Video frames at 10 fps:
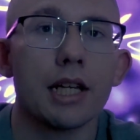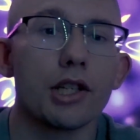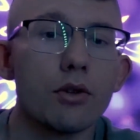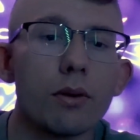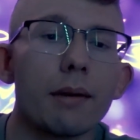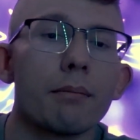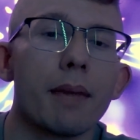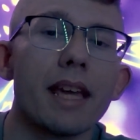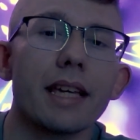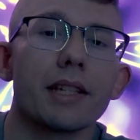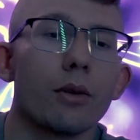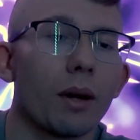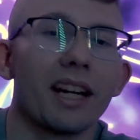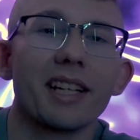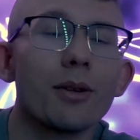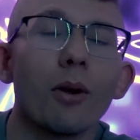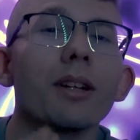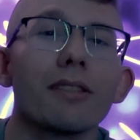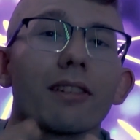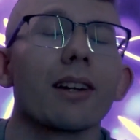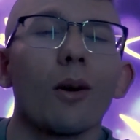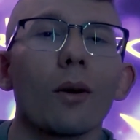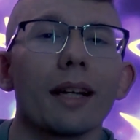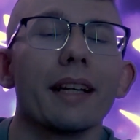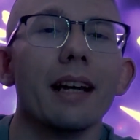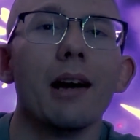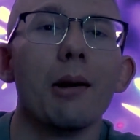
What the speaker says: You can make it to where you don't even record it,